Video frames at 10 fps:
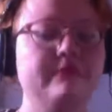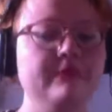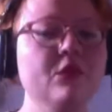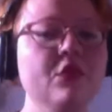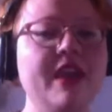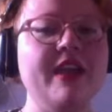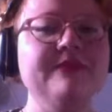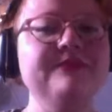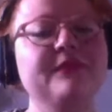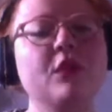
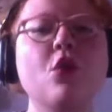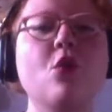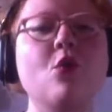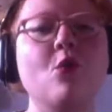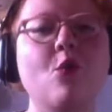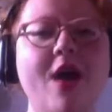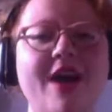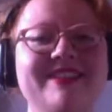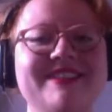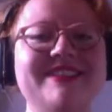Okay?
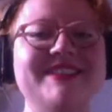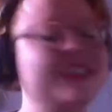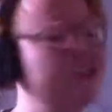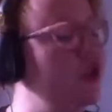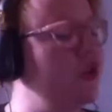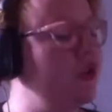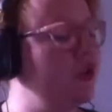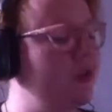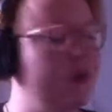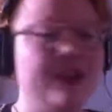1, 2,
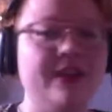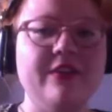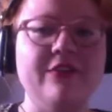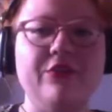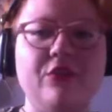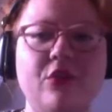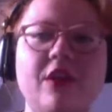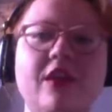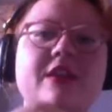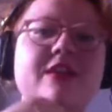3, 4.